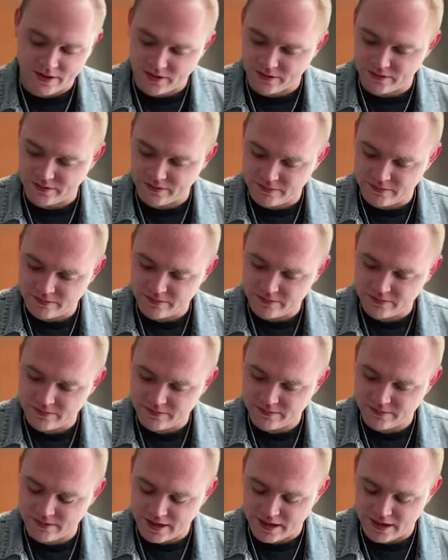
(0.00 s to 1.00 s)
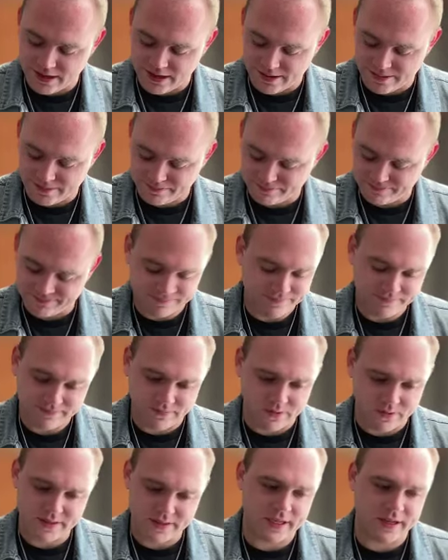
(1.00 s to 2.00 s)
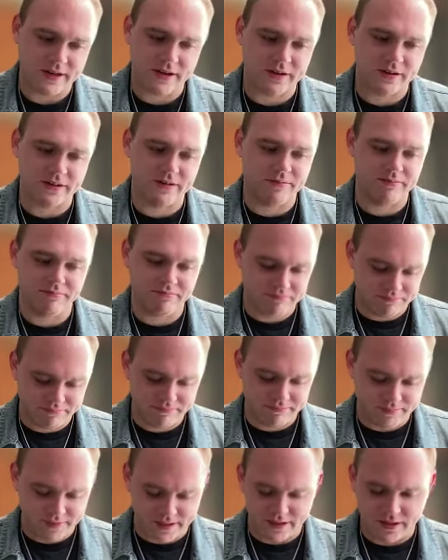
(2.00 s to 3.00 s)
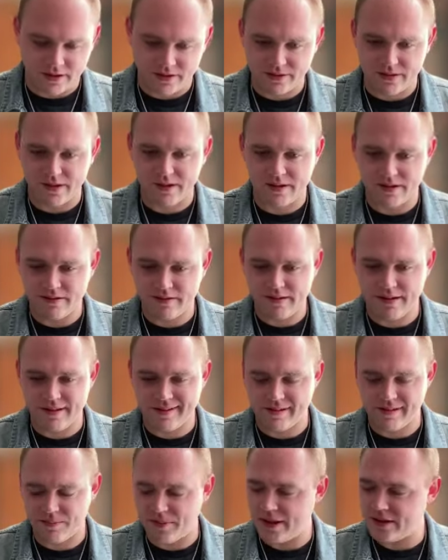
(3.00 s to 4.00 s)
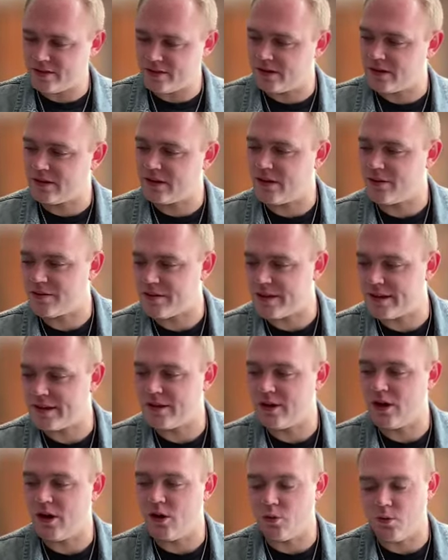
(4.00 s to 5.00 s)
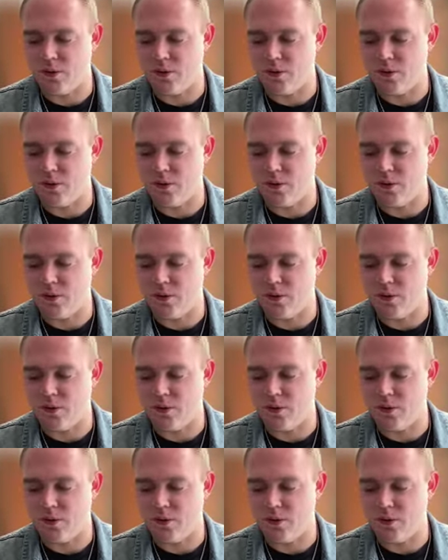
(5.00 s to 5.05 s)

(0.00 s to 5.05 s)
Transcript: heard, um, once I heard, you know, the instrumental, I was like, oh